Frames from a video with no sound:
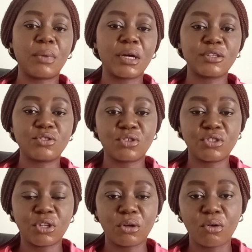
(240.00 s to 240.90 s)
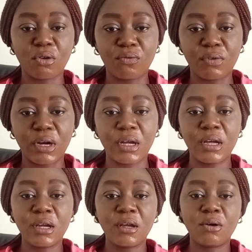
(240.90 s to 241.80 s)
Macintosh and cover
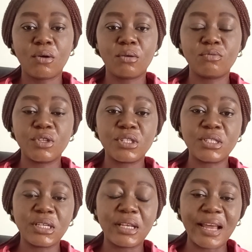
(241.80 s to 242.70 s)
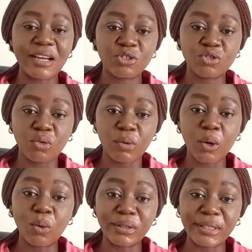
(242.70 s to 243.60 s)
with the large towel
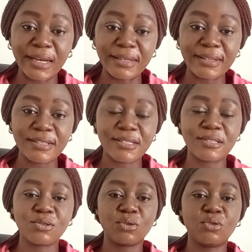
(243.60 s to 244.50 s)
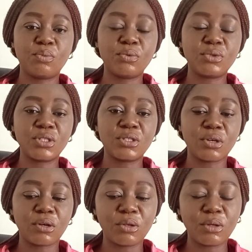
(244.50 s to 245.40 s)
underneath. So you put it,
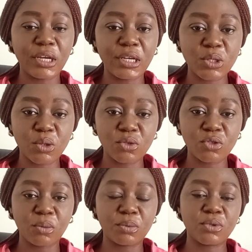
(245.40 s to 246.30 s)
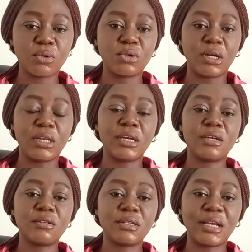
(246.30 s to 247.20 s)
you lay it on top. So you're
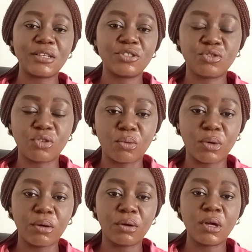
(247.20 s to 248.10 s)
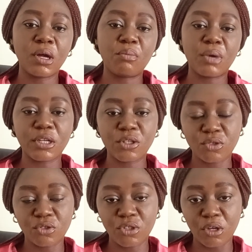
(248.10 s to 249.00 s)
laying large towel,
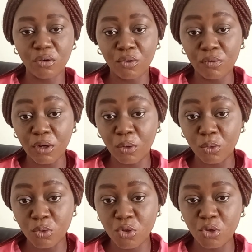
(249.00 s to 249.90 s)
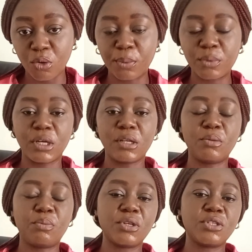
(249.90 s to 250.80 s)
Macintosh and cover on top. Then
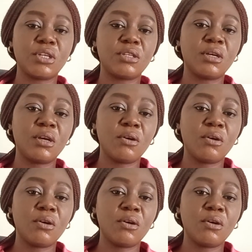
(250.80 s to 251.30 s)
the patient